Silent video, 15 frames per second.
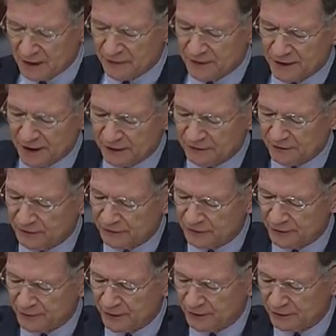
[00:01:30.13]
The next
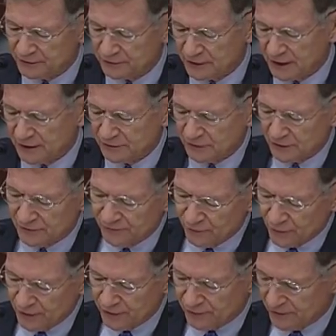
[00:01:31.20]
energy bill is H.R.
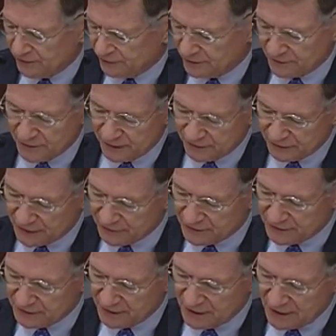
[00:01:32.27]

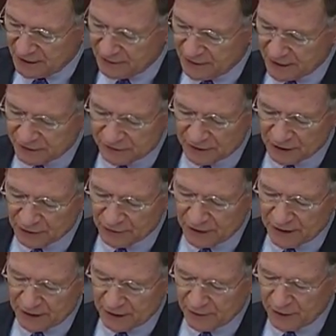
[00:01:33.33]
4377, the
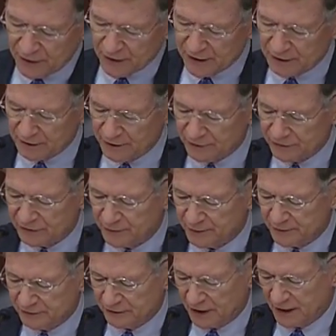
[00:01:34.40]
Accelerating American Leadership
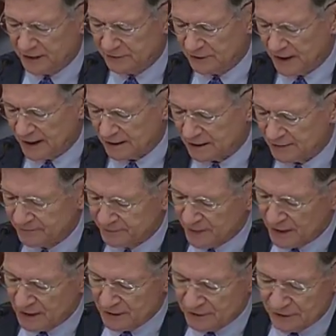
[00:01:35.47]
in Science Act.
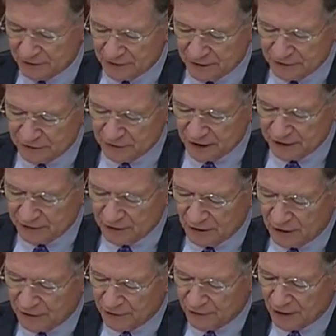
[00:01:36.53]
This legislation
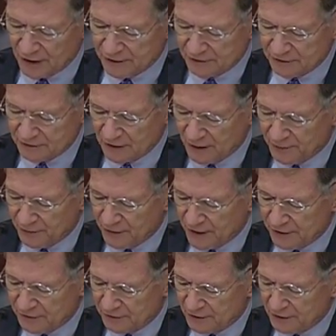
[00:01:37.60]
authorizes
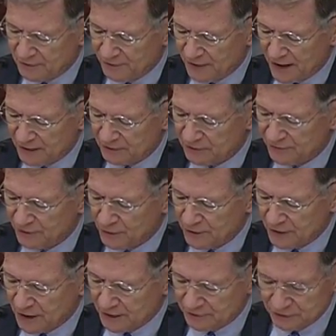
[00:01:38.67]
upgrades to the Advanced
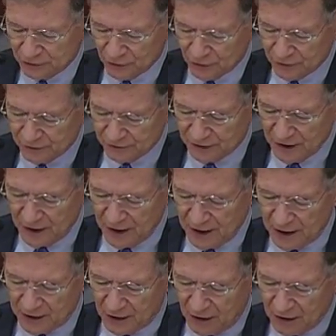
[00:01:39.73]
Photon Source
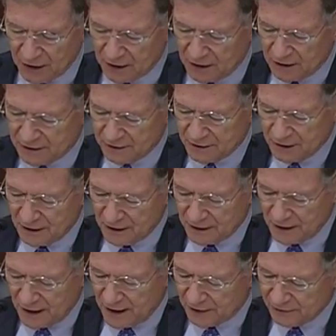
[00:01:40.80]
at Argonne
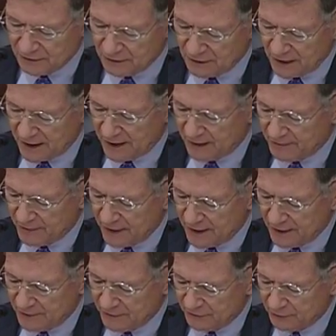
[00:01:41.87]
National Lab
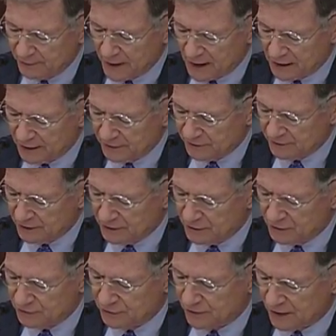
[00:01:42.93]
and the Spallation
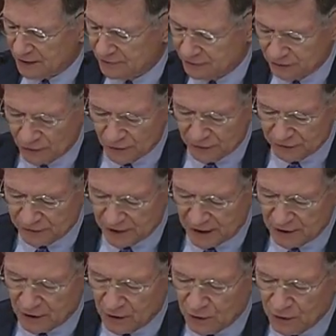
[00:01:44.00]
Neutron Source
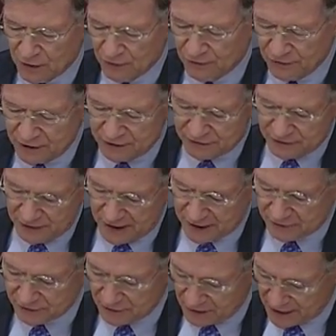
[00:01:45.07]
at Oak Ridge
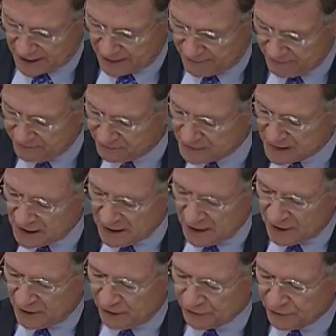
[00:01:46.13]
National Lab.
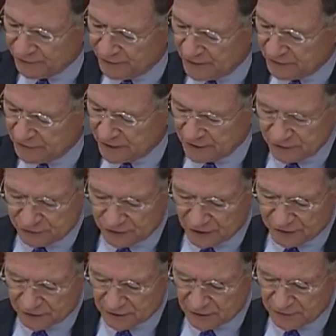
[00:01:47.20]
It also funds the
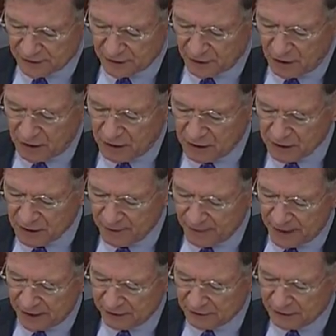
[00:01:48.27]
construction of the Long
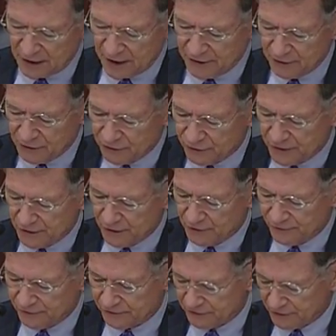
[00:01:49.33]
Baseline Neutrino
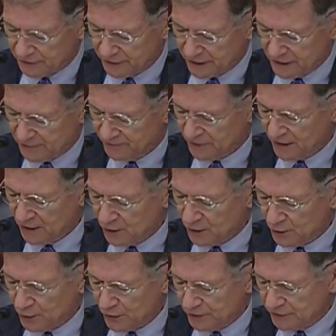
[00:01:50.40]
Facility,
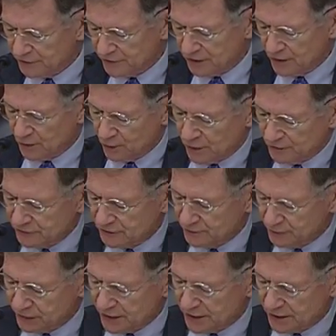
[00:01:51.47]
which, once
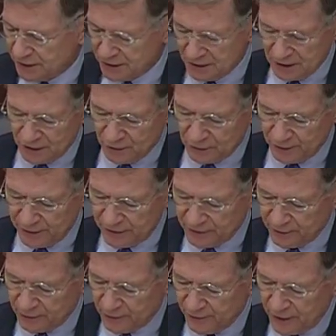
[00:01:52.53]
completed, will be the
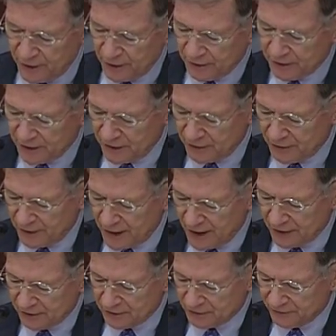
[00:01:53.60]
premier
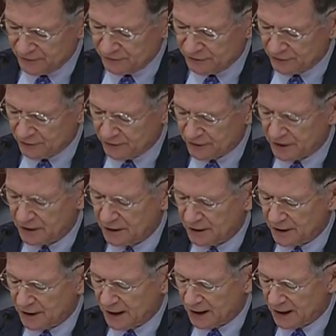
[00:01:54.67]
international facility
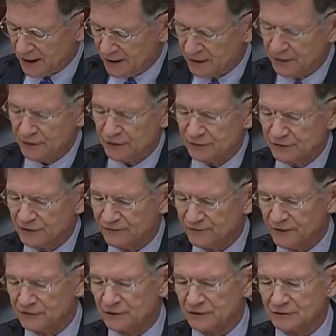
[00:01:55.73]
in high-energy
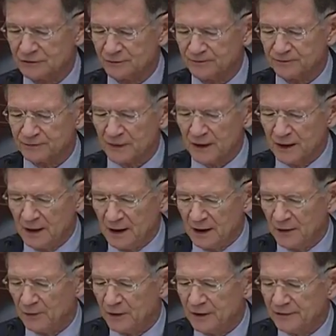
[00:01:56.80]
physics.
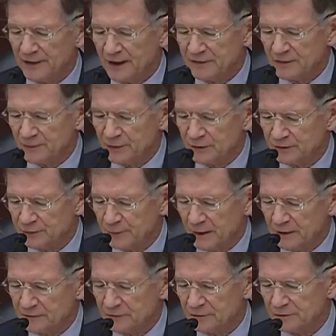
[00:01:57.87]
I want to thank the bill
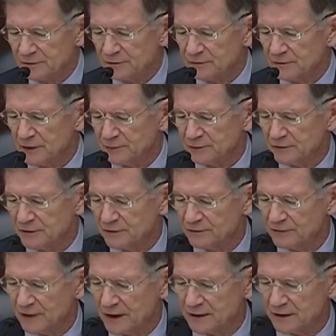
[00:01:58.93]
sponsors, Representative
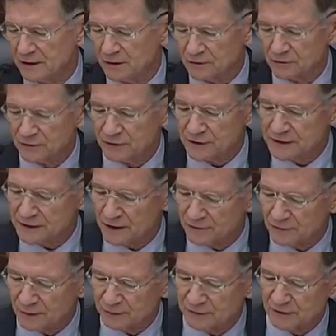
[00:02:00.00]
Randy Hultgren and
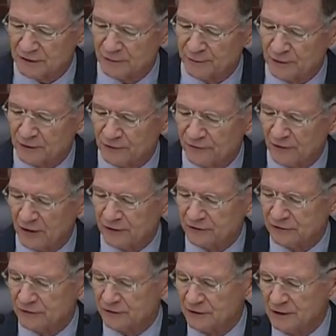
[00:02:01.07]
Representative Bill
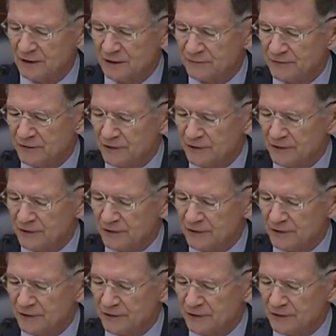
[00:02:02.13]
Foster, for